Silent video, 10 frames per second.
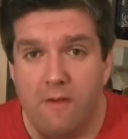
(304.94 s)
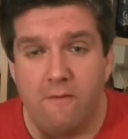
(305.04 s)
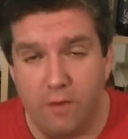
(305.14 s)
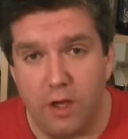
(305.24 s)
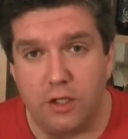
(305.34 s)

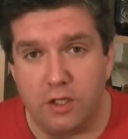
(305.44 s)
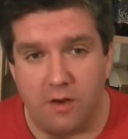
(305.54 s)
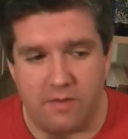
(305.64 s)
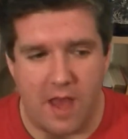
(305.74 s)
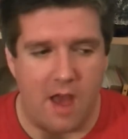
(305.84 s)
version
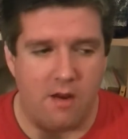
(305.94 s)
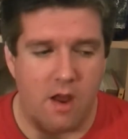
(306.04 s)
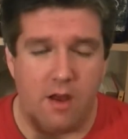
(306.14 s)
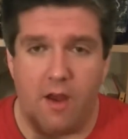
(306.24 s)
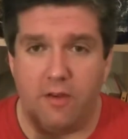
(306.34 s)
of that,
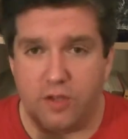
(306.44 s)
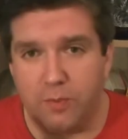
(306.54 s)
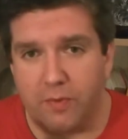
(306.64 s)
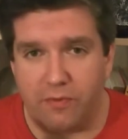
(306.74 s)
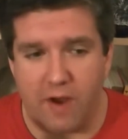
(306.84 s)
a, a
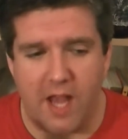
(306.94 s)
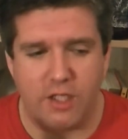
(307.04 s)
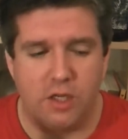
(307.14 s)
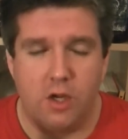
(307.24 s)
super fresh,